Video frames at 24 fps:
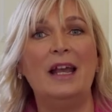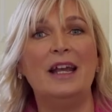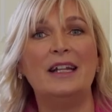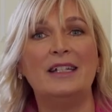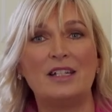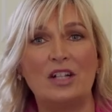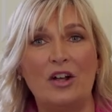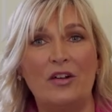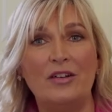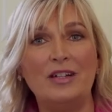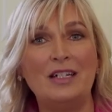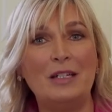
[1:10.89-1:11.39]

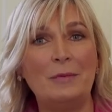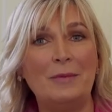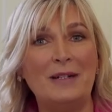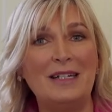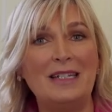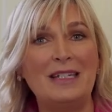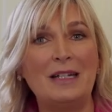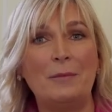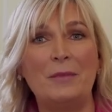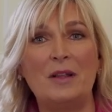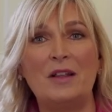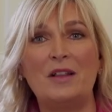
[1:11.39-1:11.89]
It's going to be
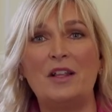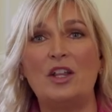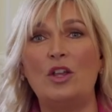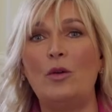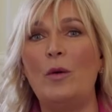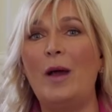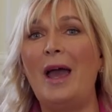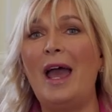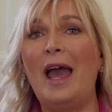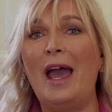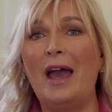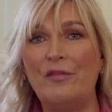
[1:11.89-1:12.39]
something that
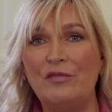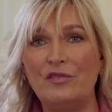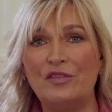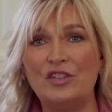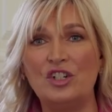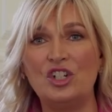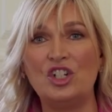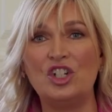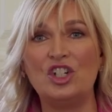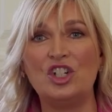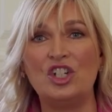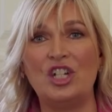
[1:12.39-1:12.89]
you have
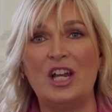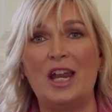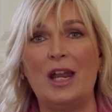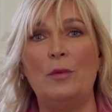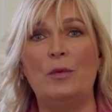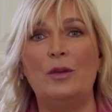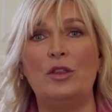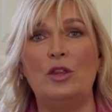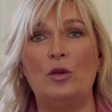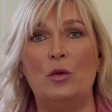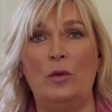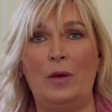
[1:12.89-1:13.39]
to
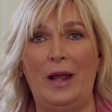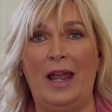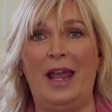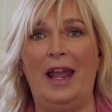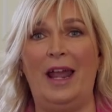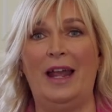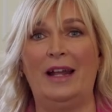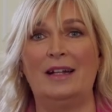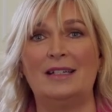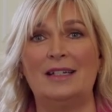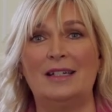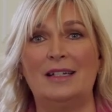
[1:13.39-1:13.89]
share with your
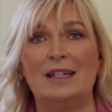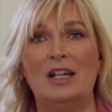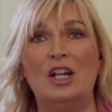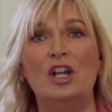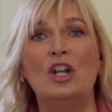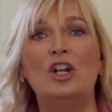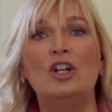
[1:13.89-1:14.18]
ex.